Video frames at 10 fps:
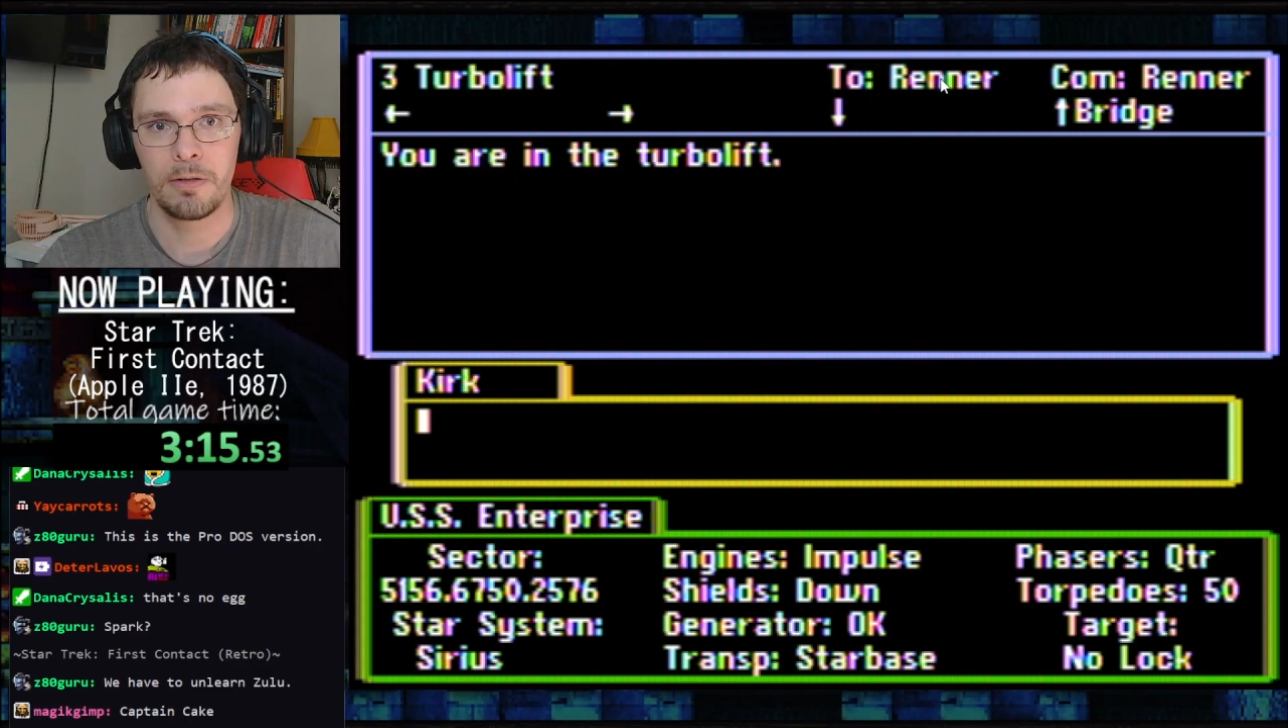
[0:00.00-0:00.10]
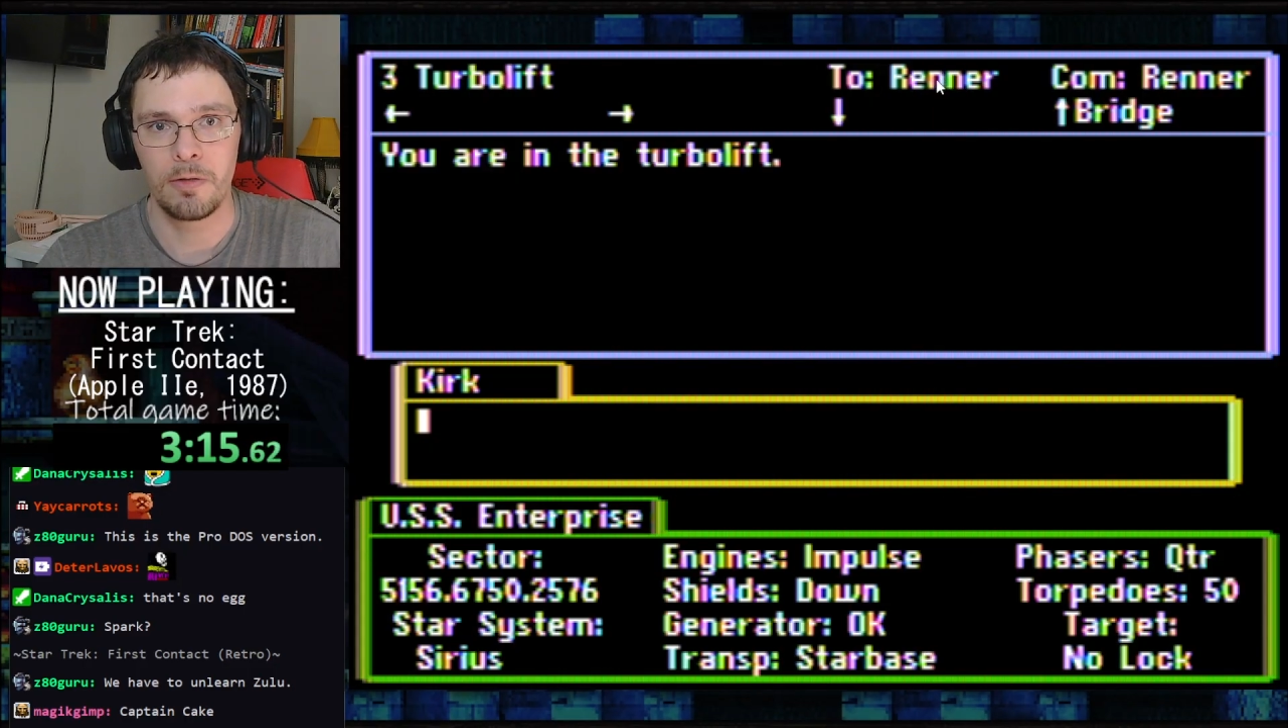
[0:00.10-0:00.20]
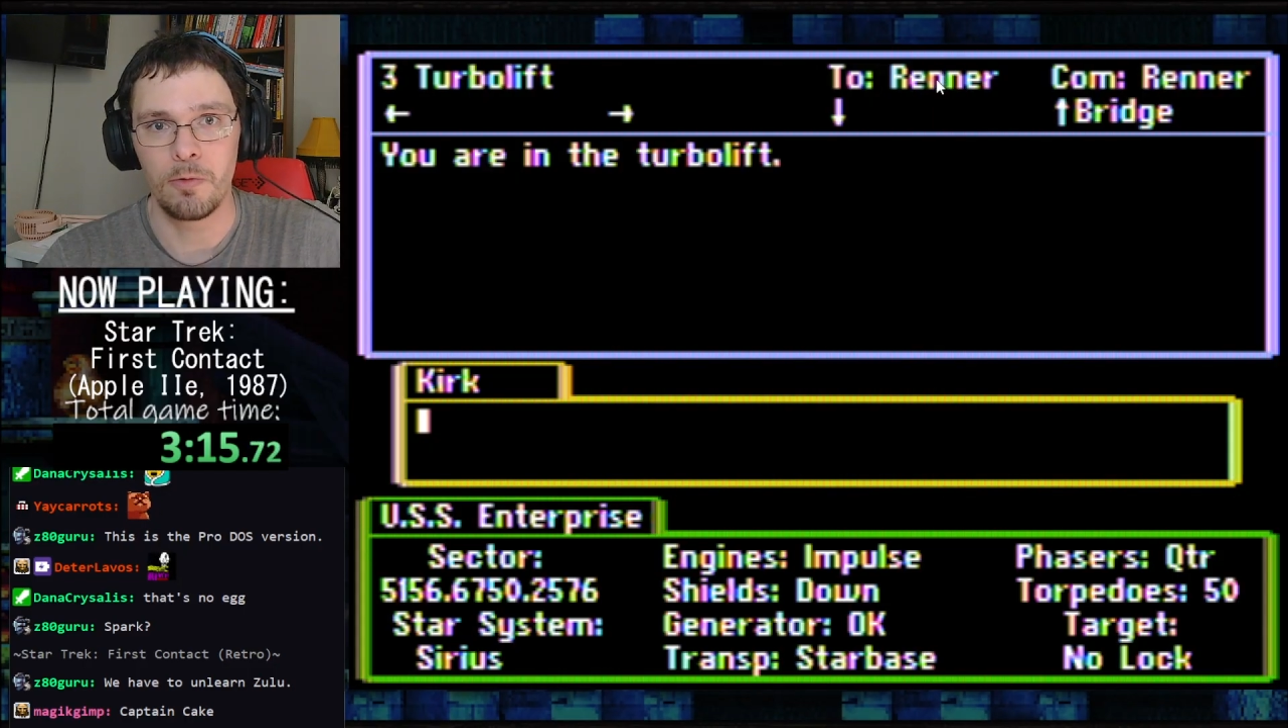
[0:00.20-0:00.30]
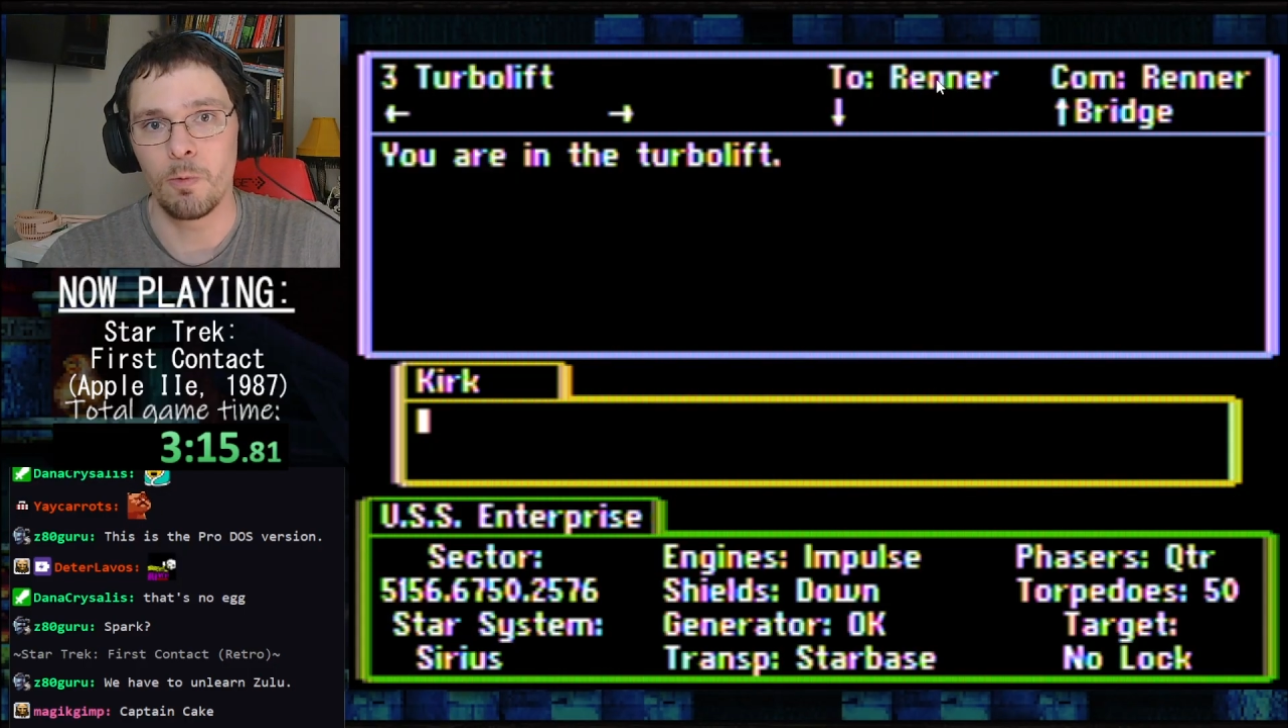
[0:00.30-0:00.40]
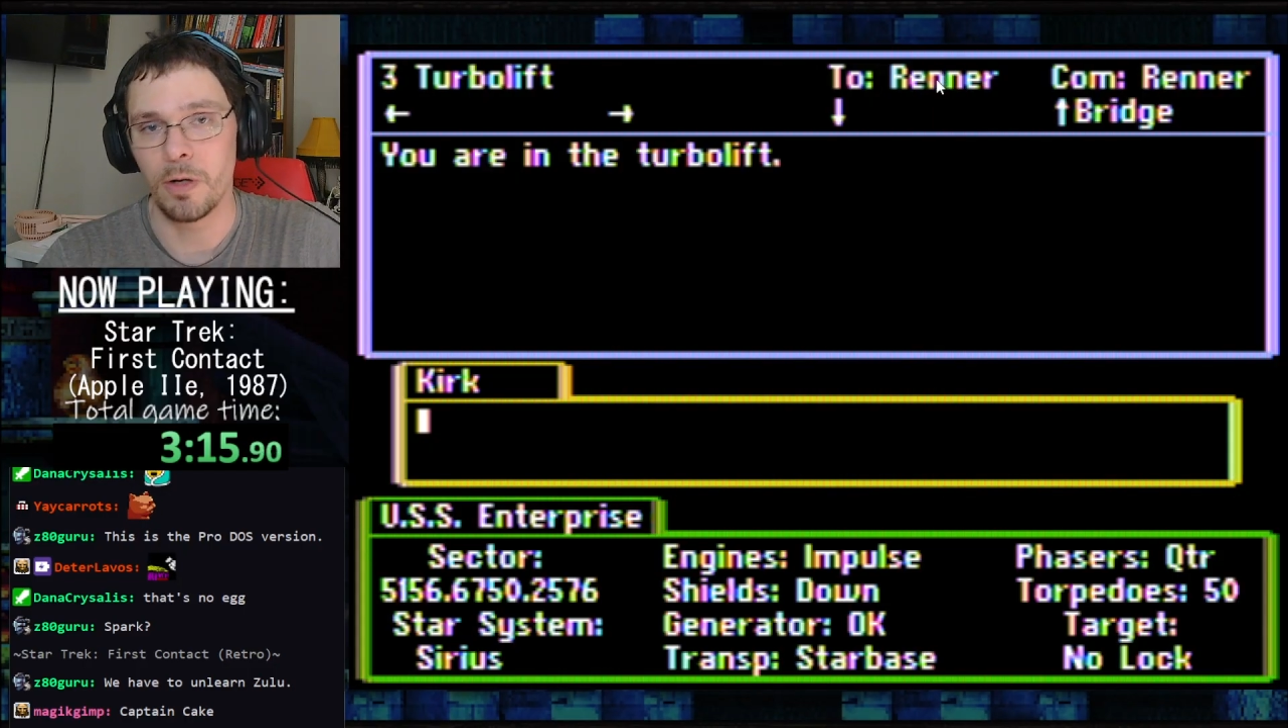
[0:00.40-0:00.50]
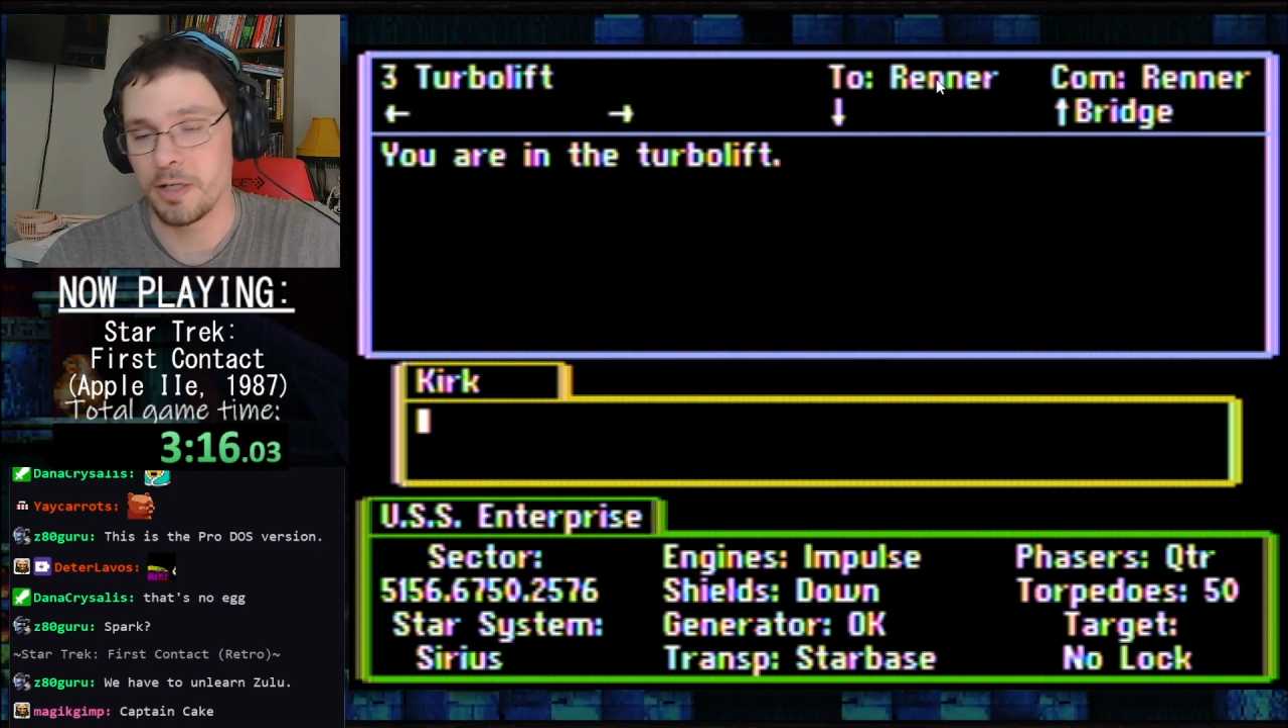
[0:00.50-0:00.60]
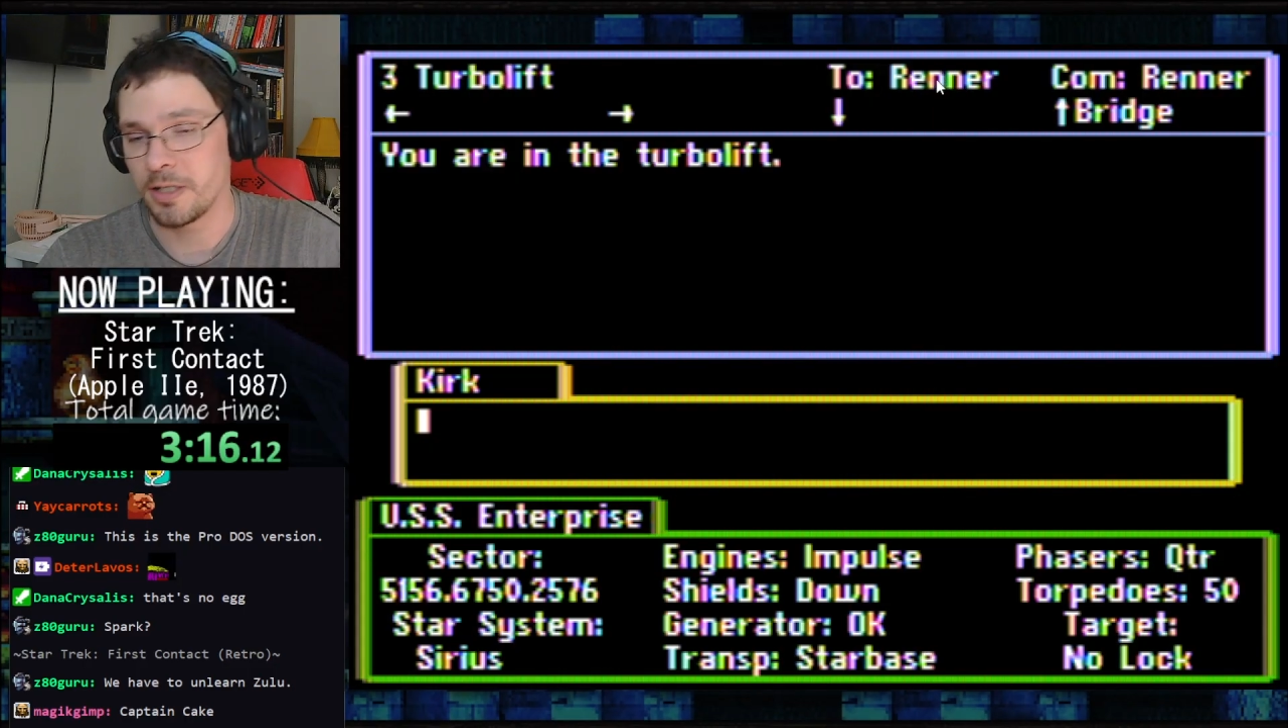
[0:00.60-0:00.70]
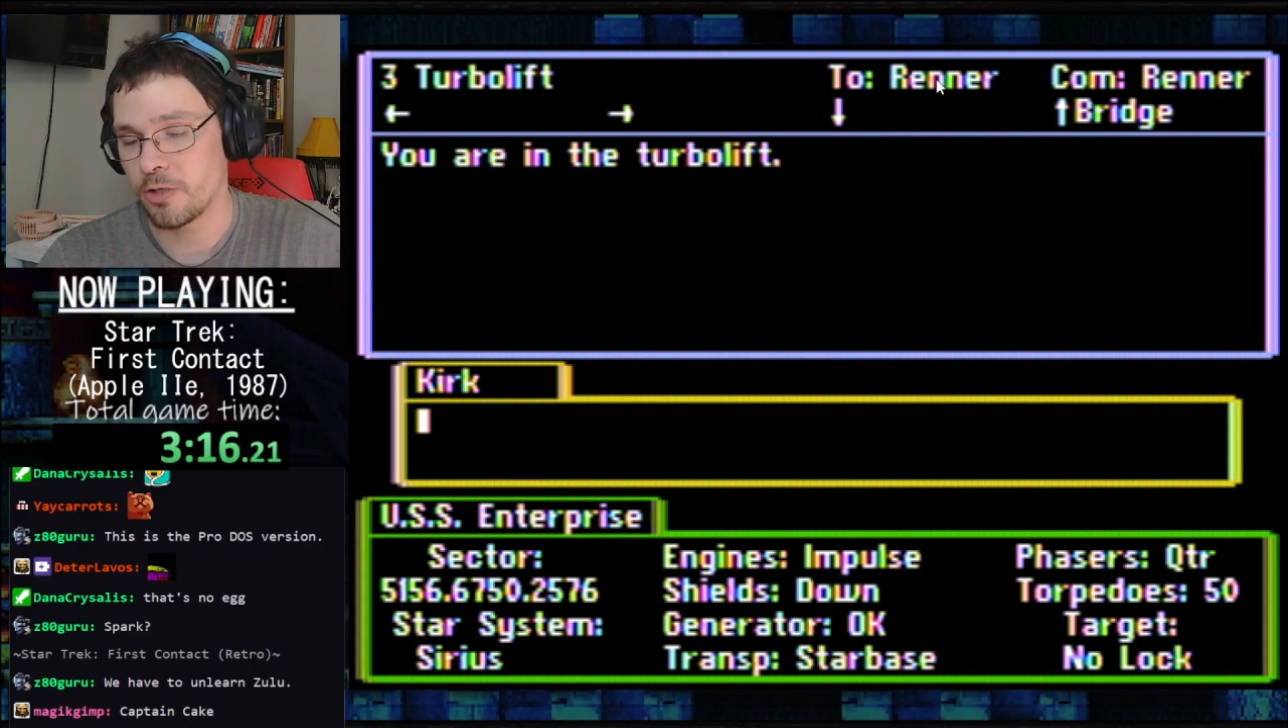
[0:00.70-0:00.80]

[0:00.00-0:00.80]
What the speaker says: who is the